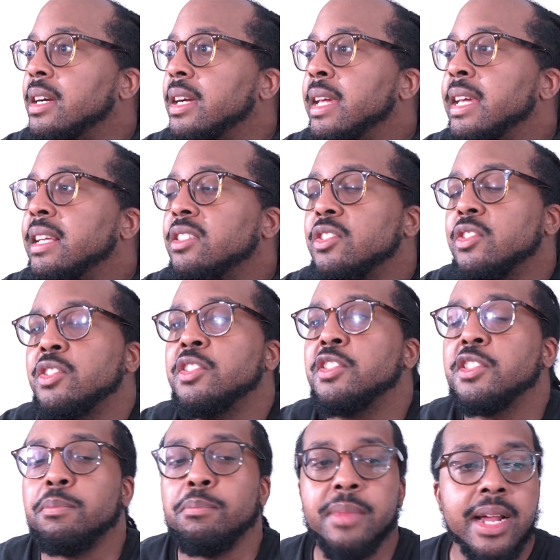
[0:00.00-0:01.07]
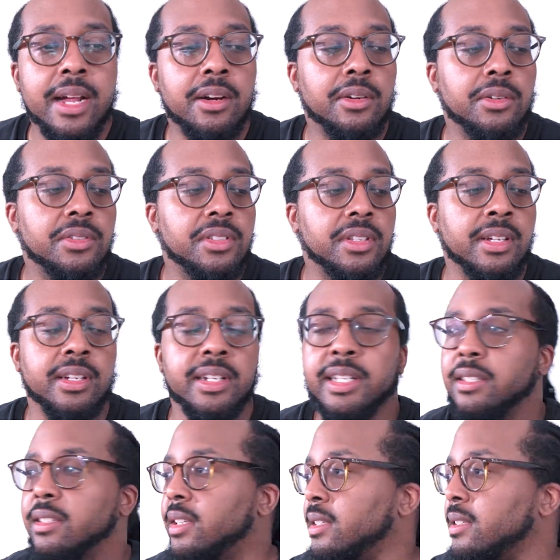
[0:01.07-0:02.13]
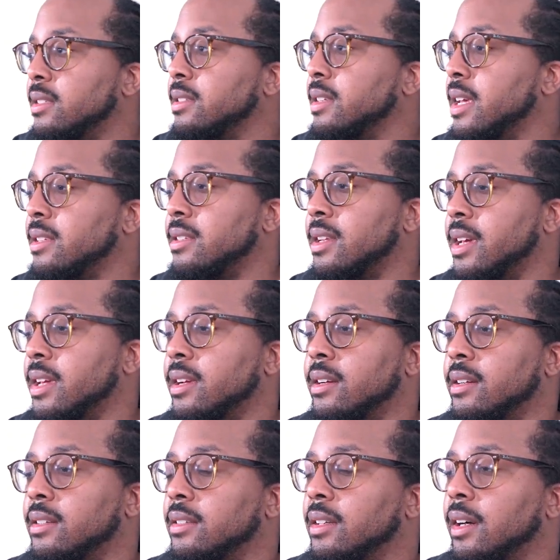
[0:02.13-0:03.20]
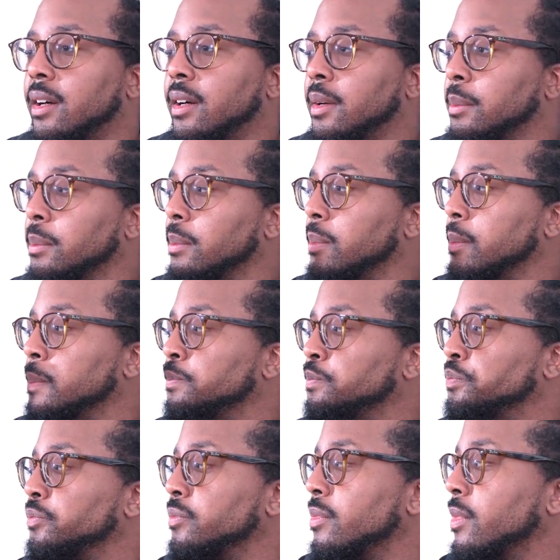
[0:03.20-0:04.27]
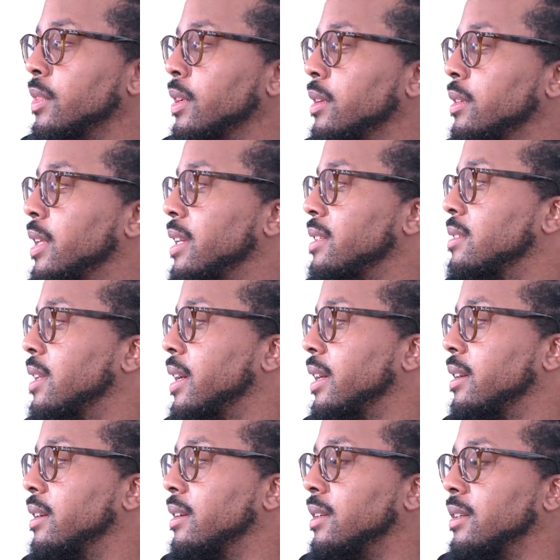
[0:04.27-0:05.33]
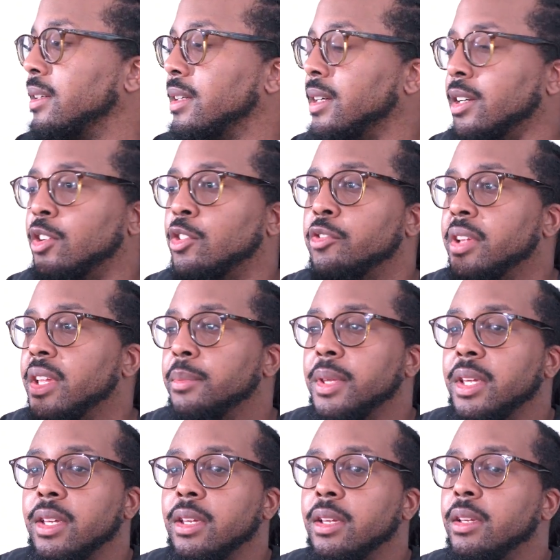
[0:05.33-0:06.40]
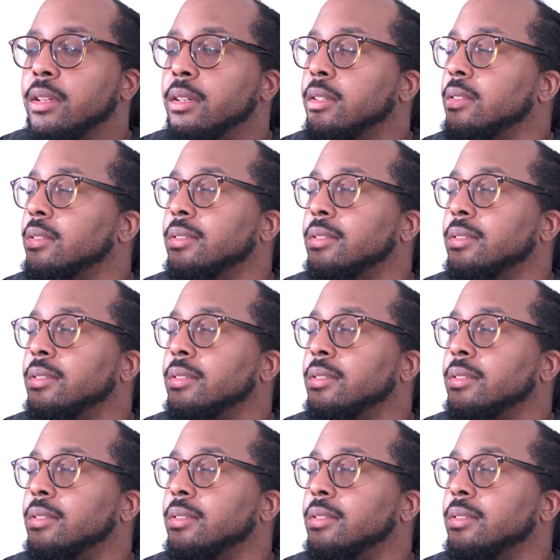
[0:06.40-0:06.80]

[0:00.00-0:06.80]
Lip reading: It smells, it says like, that it's like a creamy,